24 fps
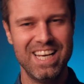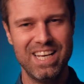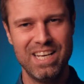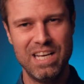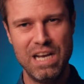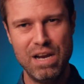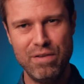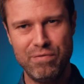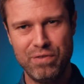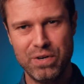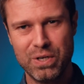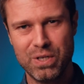
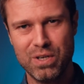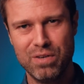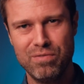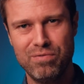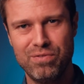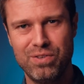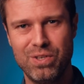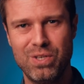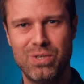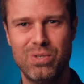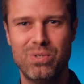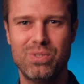If you're
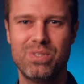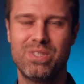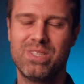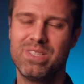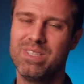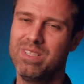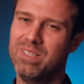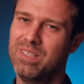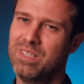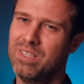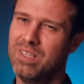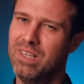confused,
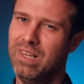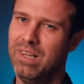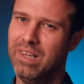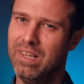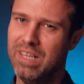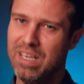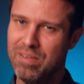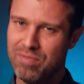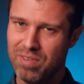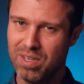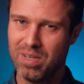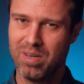
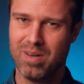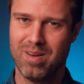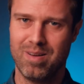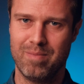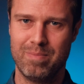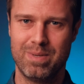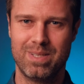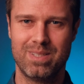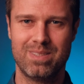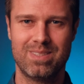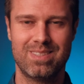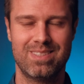leave a
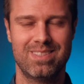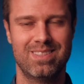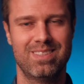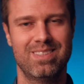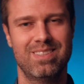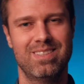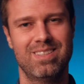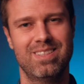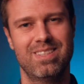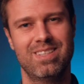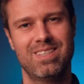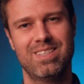comment,
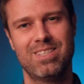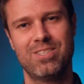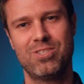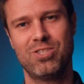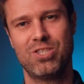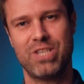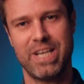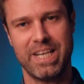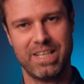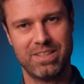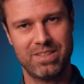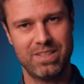
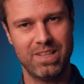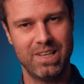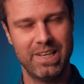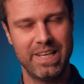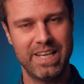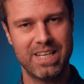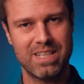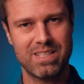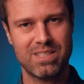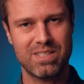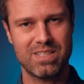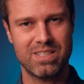check the
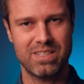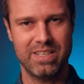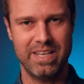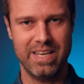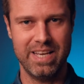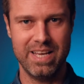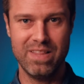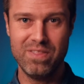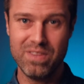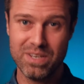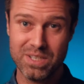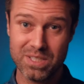links
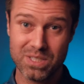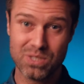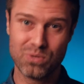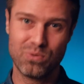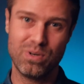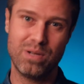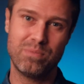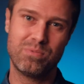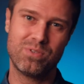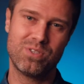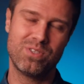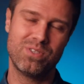in the
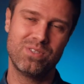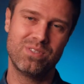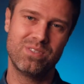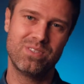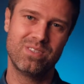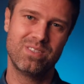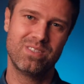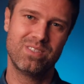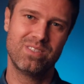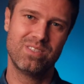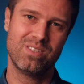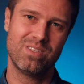description,
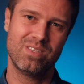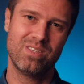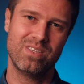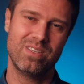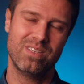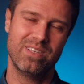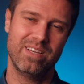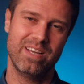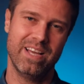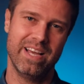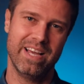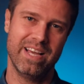
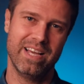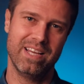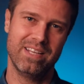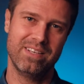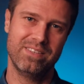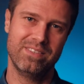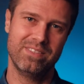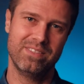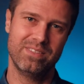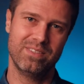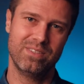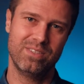
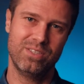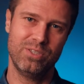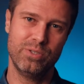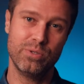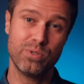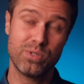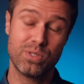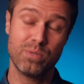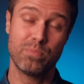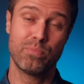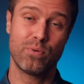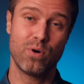and
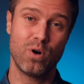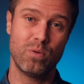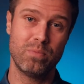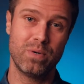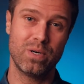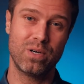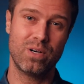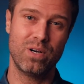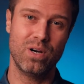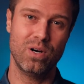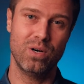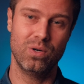use the
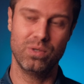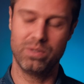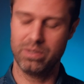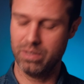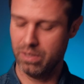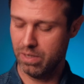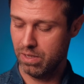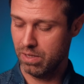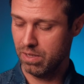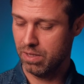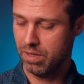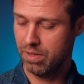promo code
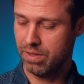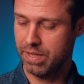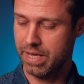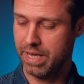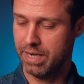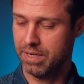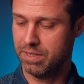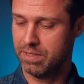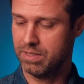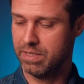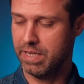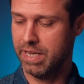
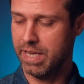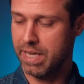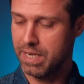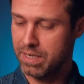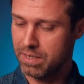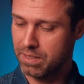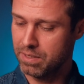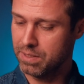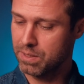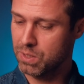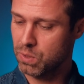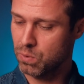that is in
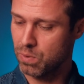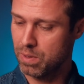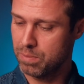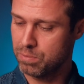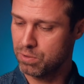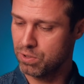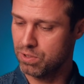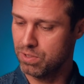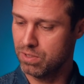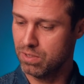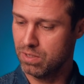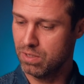the
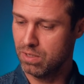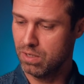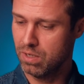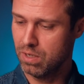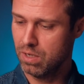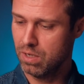description.